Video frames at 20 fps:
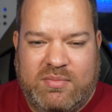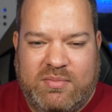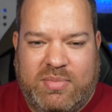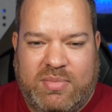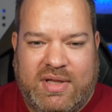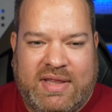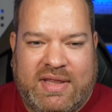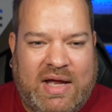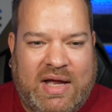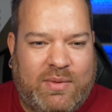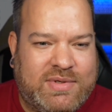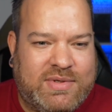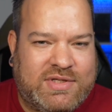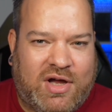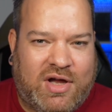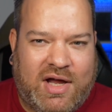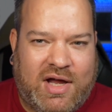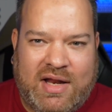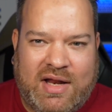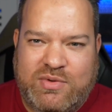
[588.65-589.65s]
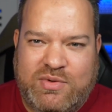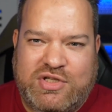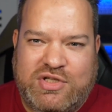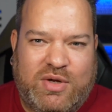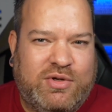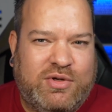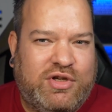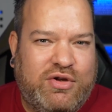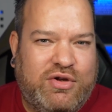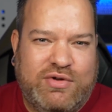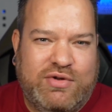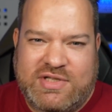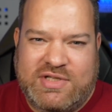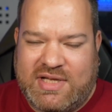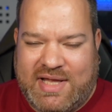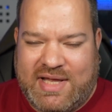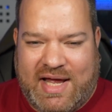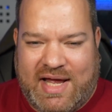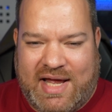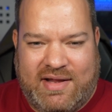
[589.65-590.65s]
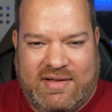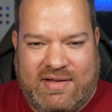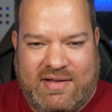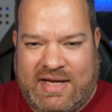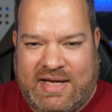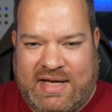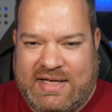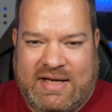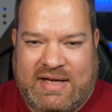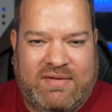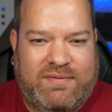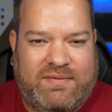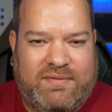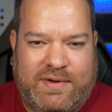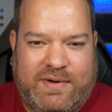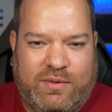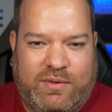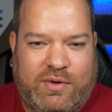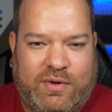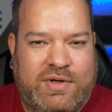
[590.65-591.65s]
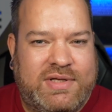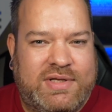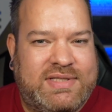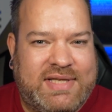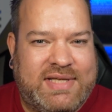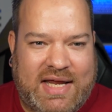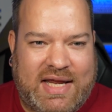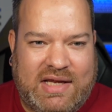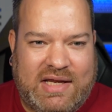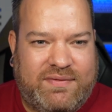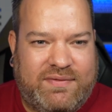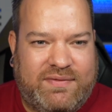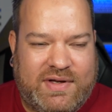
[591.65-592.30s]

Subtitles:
But that was I was so used to that it didn't feel unsafe.